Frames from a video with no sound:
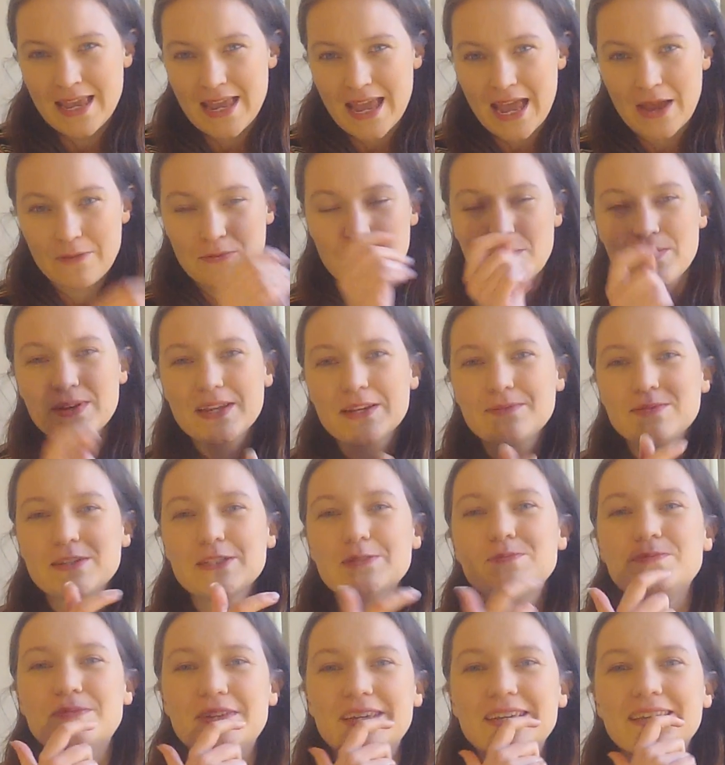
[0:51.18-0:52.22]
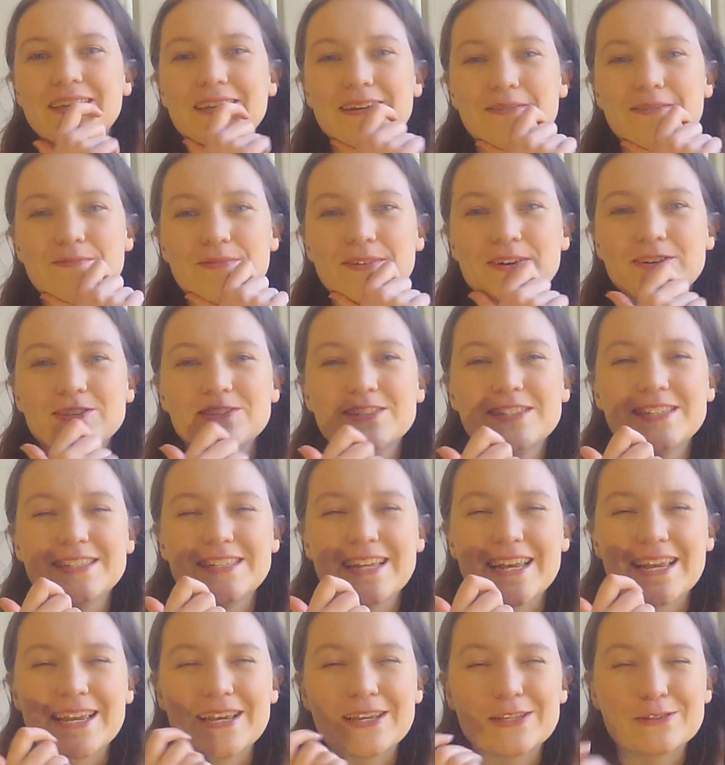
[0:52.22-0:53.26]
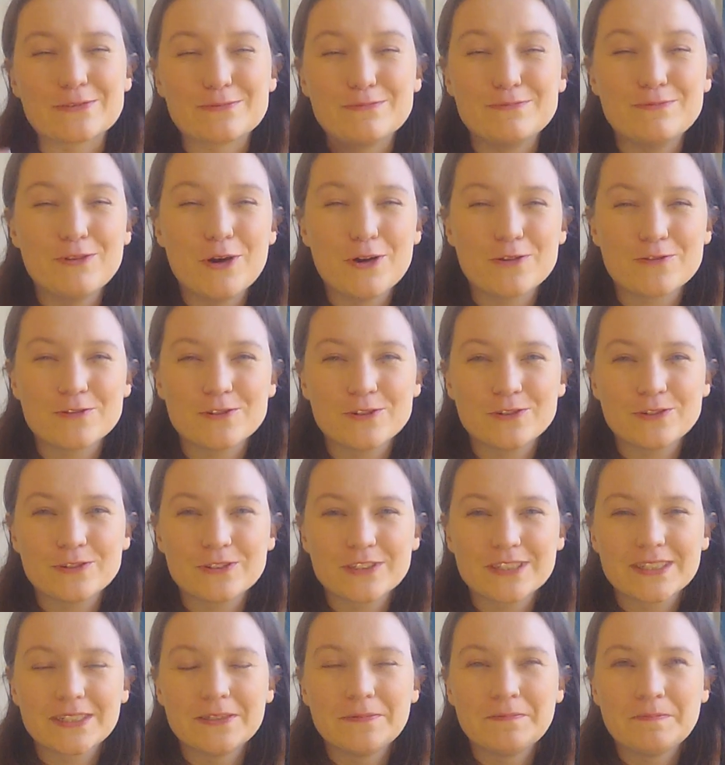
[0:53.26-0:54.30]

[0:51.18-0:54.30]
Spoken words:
And what we're going to be speaking about today is morals.